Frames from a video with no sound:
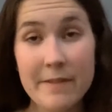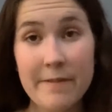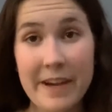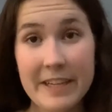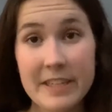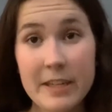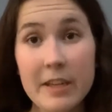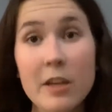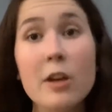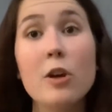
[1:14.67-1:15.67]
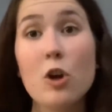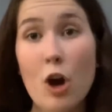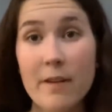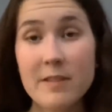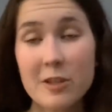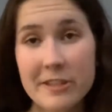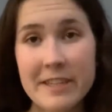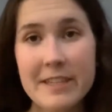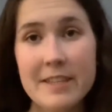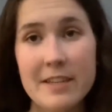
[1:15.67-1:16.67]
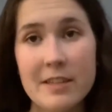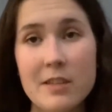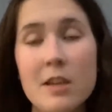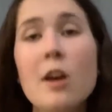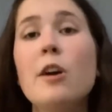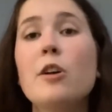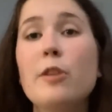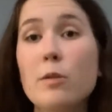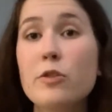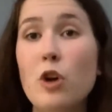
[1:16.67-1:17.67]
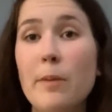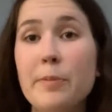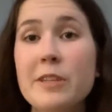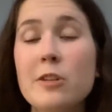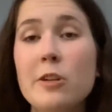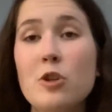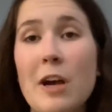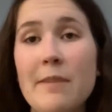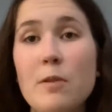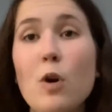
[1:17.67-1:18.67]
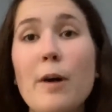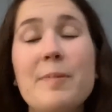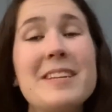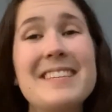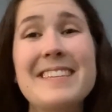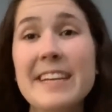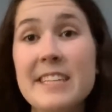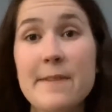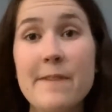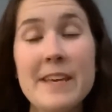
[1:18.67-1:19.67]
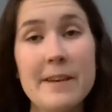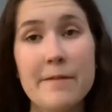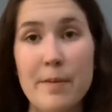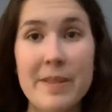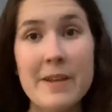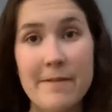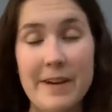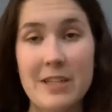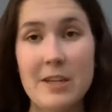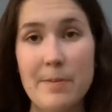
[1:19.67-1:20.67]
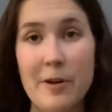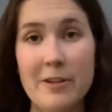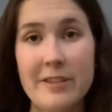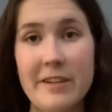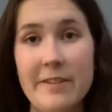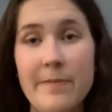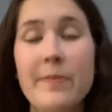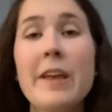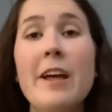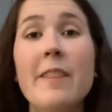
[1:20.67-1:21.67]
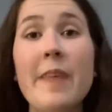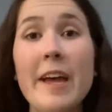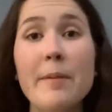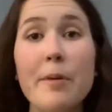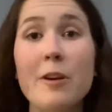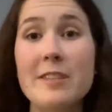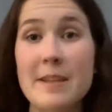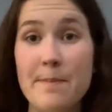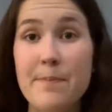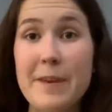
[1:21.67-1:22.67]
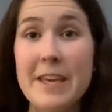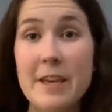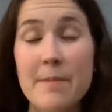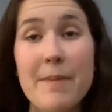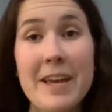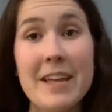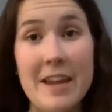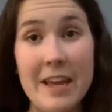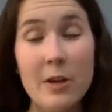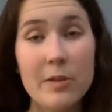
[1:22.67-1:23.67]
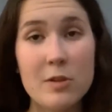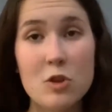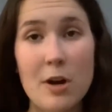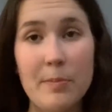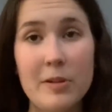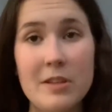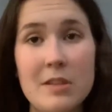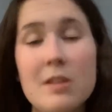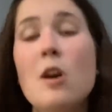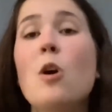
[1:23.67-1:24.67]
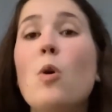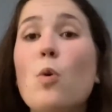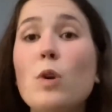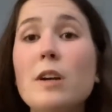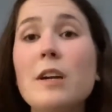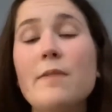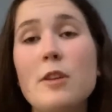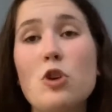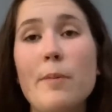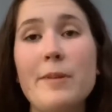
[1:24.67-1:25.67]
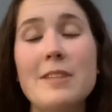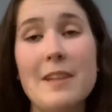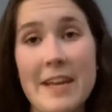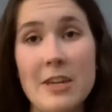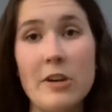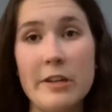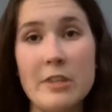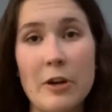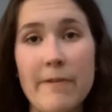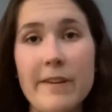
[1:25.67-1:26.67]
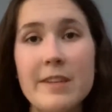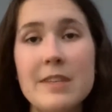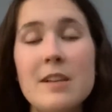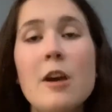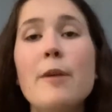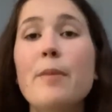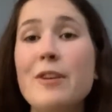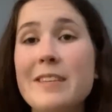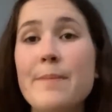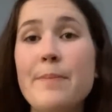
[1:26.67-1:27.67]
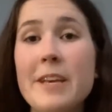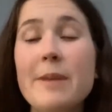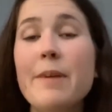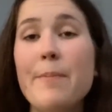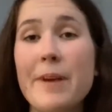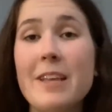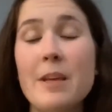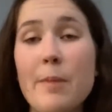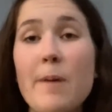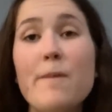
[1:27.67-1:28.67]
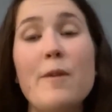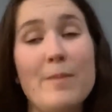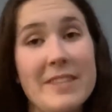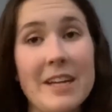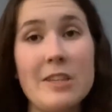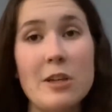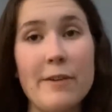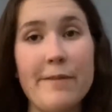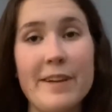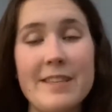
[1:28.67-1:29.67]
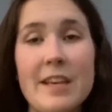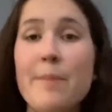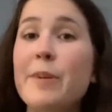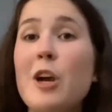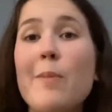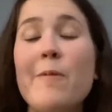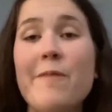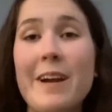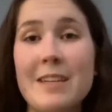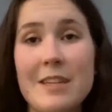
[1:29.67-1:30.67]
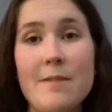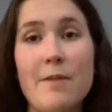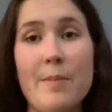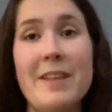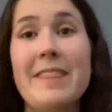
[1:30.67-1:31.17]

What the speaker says: infected, coughs or sneezes, those droplets could travel up to 6 feet from the infected person. Then person B may inhale those droplets, or if the droplets land on a surface, person B may pick them up from said surface and become infected from it